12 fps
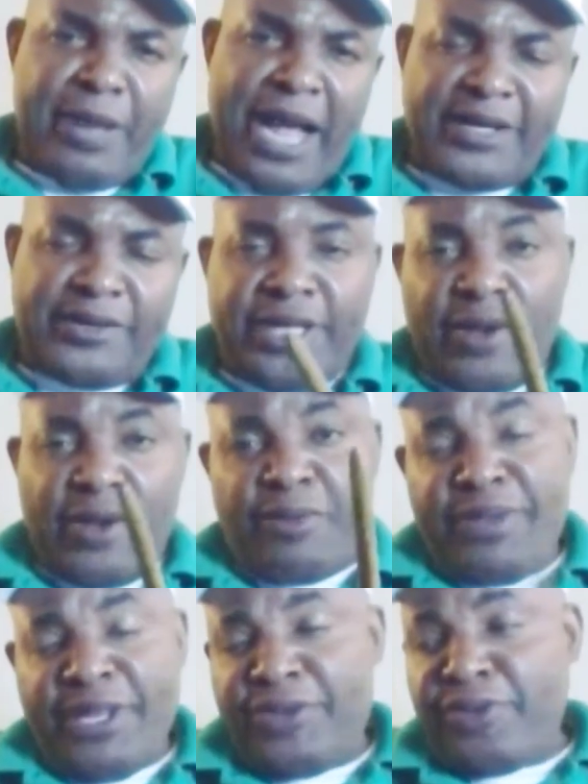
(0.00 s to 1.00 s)
And today we
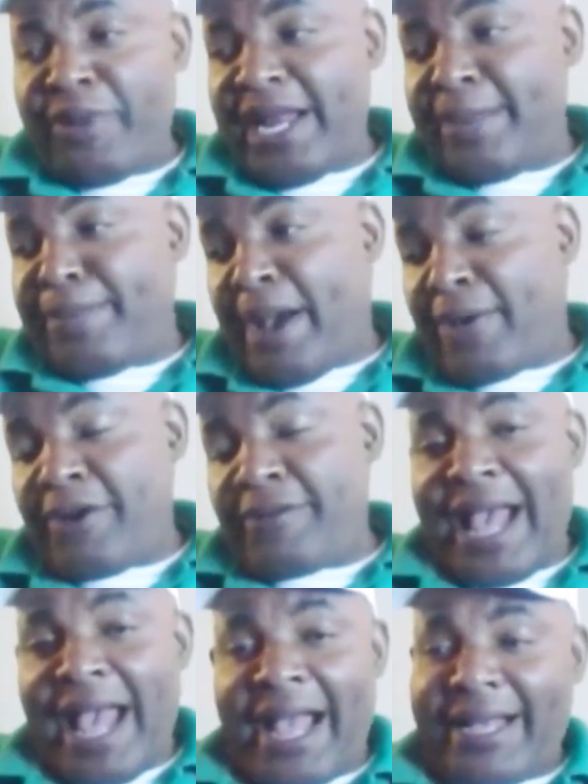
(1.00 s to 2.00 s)
bid you, by the power
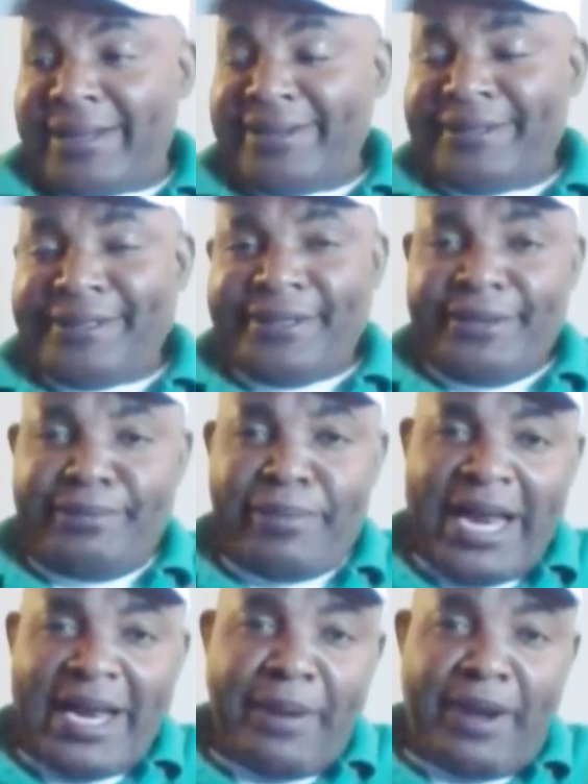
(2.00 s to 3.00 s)
of the Ankh,
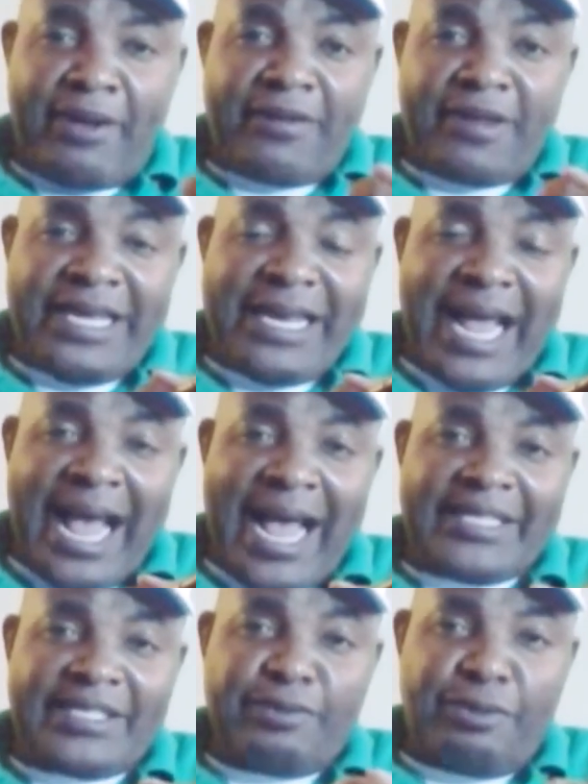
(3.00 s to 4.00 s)
by the power of the inner
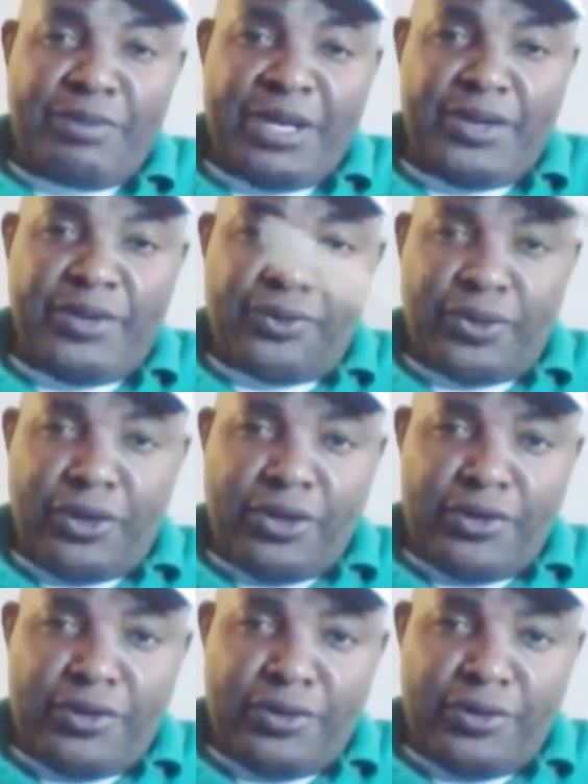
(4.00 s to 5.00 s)
eyes, we bid you
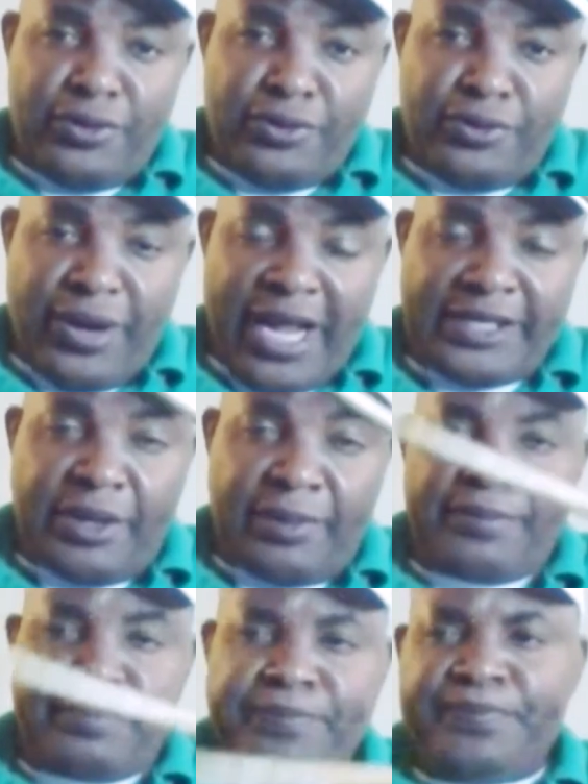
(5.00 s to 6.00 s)
to rise
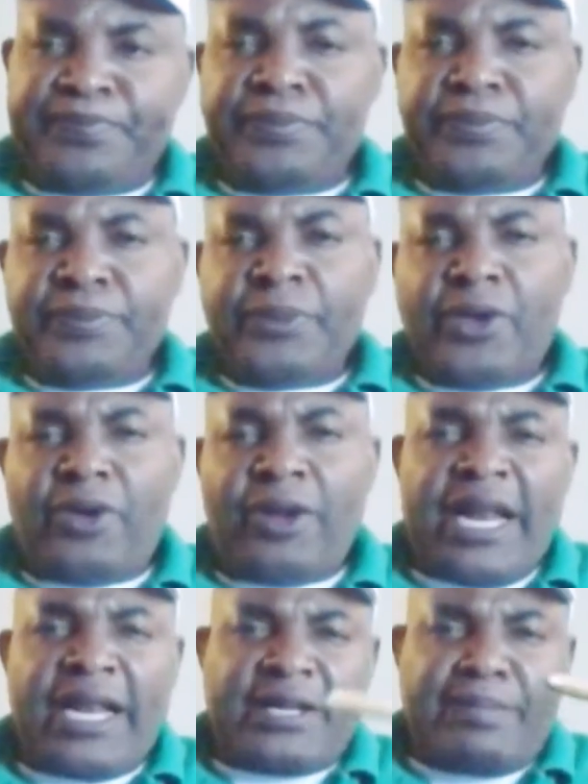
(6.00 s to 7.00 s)
up.
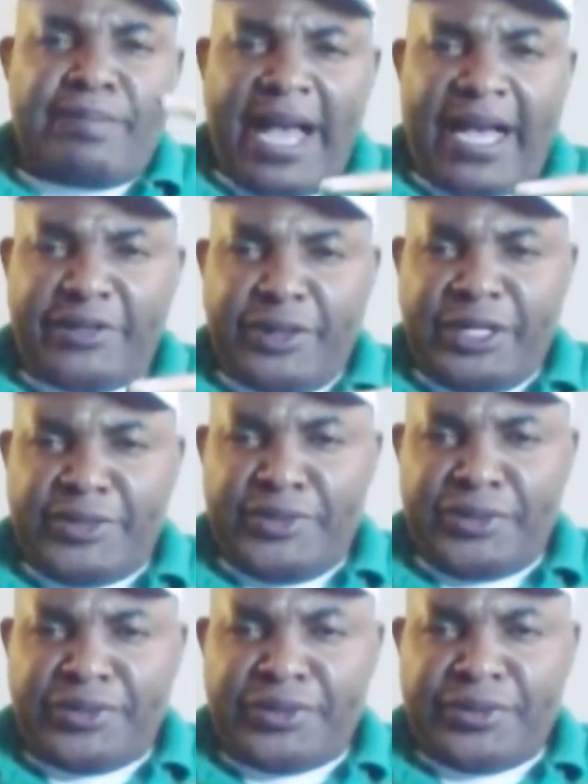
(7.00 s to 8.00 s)
Connect back to the
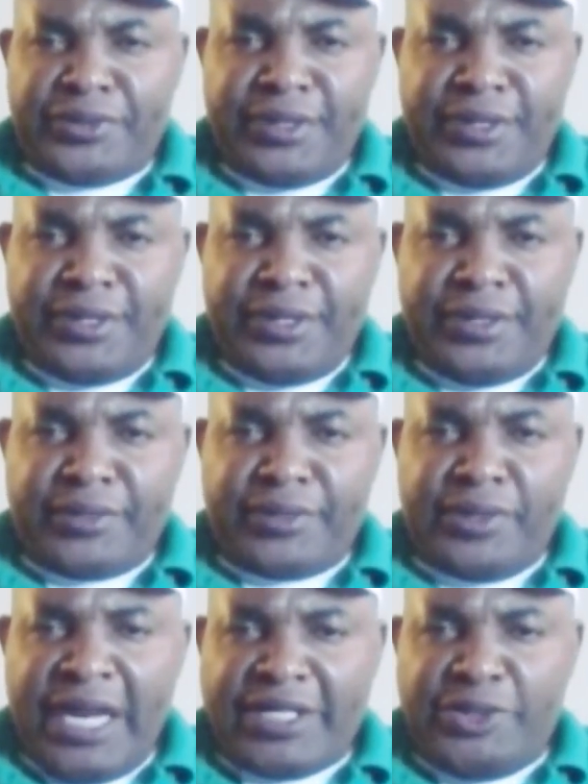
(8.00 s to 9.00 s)
truth
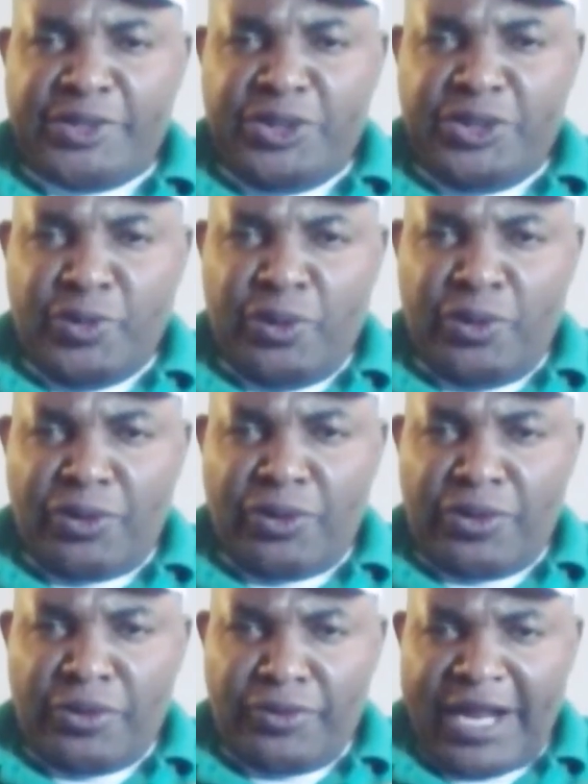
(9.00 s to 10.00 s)
so that you will
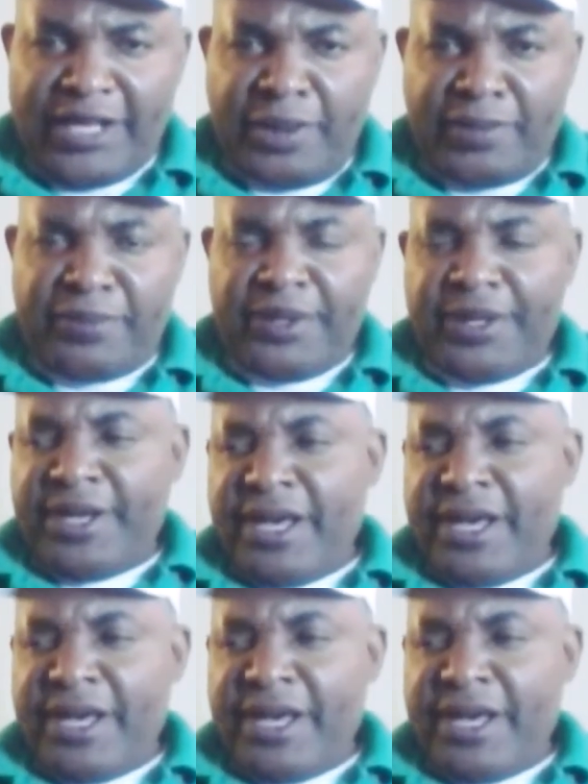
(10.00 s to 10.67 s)
rise up.